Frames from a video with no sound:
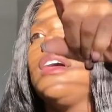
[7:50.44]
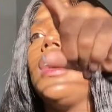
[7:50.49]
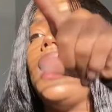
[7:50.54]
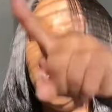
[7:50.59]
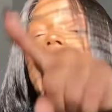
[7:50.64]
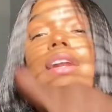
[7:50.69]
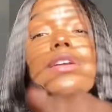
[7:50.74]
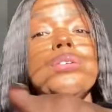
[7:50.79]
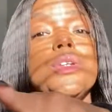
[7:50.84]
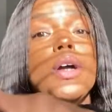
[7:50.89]
I
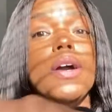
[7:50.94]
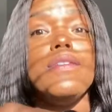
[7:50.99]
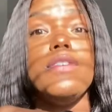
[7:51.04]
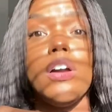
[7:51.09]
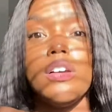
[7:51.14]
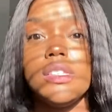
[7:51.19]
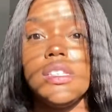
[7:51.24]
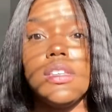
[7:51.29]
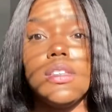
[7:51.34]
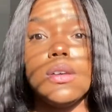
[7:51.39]
don't know if y'all
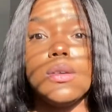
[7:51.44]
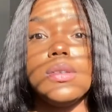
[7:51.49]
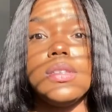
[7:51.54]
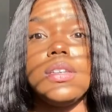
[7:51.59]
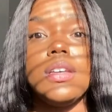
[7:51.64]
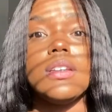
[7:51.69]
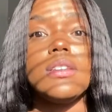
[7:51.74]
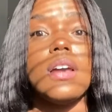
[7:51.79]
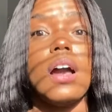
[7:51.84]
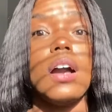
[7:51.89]
see those
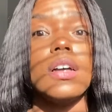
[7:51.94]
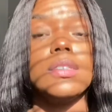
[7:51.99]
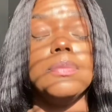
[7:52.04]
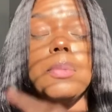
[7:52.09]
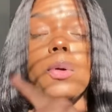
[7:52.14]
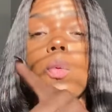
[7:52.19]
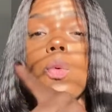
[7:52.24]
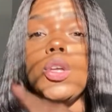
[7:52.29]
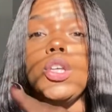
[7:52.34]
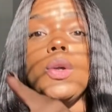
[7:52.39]
TikToks, but
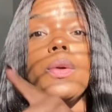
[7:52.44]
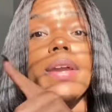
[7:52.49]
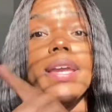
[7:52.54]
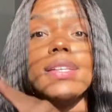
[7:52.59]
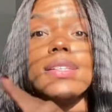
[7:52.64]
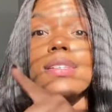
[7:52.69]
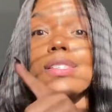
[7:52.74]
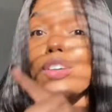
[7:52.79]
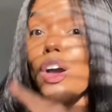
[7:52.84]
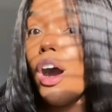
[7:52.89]
when you get
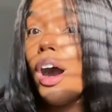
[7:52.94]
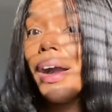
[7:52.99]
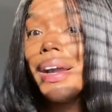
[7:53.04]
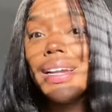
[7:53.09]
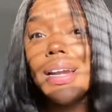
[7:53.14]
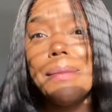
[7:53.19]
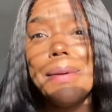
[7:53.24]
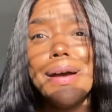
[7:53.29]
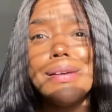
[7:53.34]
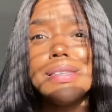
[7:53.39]
to talking
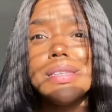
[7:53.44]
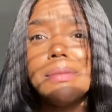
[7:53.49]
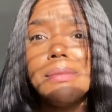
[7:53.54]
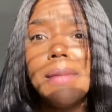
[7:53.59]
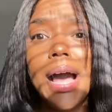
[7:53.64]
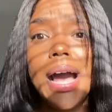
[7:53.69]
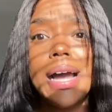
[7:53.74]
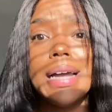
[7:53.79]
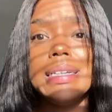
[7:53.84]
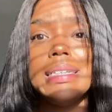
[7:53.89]
about
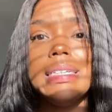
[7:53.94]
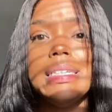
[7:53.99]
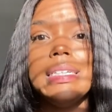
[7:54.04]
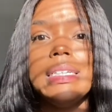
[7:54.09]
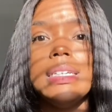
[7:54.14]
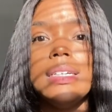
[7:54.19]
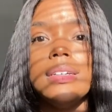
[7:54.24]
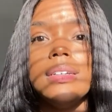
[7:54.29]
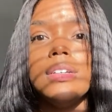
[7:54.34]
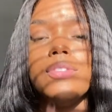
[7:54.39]
somebody
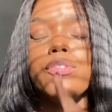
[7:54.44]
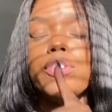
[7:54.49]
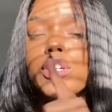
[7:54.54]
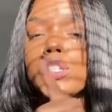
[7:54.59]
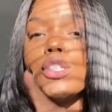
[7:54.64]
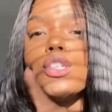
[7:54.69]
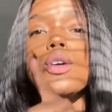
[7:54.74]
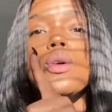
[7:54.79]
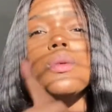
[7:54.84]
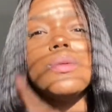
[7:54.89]
for too